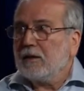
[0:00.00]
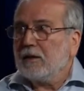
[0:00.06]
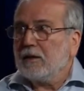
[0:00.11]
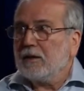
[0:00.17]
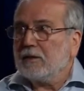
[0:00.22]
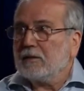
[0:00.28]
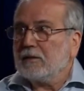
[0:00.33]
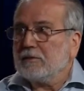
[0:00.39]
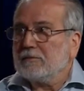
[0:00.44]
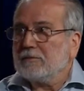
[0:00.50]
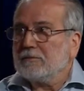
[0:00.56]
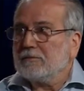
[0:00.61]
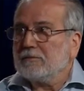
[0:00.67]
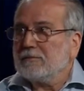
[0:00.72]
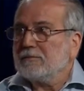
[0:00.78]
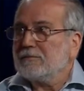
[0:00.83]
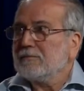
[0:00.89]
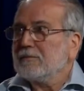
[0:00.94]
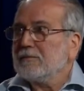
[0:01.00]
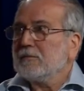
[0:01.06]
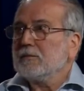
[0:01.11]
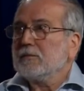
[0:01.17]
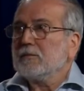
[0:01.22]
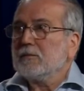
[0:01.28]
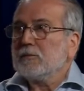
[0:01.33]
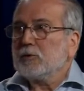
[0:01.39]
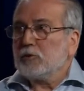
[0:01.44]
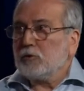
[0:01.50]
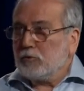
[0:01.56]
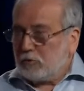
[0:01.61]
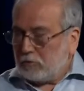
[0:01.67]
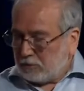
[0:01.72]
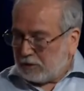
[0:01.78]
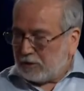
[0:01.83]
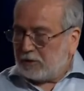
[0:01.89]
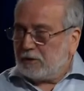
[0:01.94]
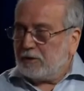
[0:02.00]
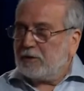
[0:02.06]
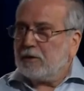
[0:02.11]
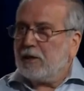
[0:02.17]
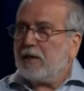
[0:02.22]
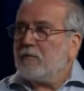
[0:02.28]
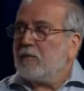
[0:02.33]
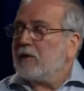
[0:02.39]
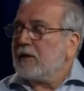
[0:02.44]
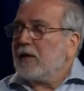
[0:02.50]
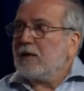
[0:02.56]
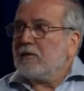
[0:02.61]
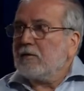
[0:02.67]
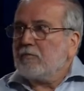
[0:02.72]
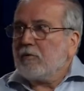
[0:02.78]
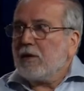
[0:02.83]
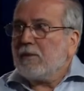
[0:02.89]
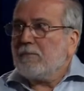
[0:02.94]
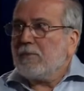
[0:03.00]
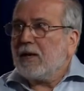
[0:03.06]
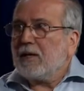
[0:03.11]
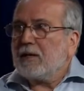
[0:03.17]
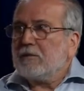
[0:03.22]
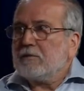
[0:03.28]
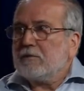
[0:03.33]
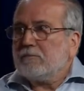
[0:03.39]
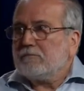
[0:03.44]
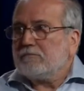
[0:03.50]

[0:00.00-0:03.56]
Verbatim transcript: And so they will get a rebate,